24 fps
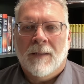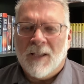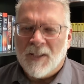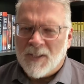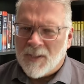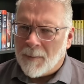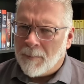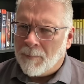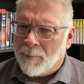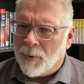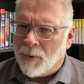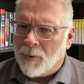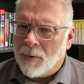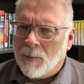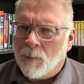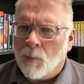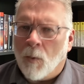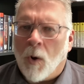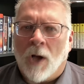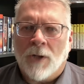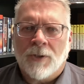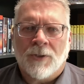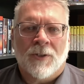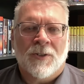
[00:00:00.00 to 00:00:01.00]
It's a bird
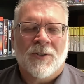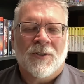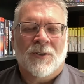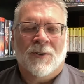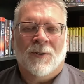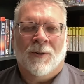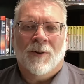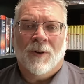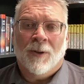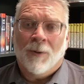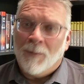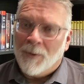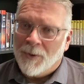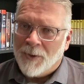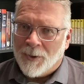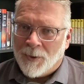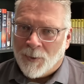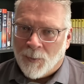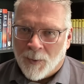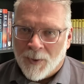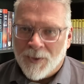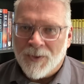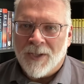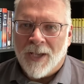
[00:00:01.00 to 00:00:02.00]
watcher story with a
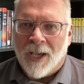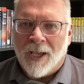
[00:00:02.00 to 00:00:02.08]
twist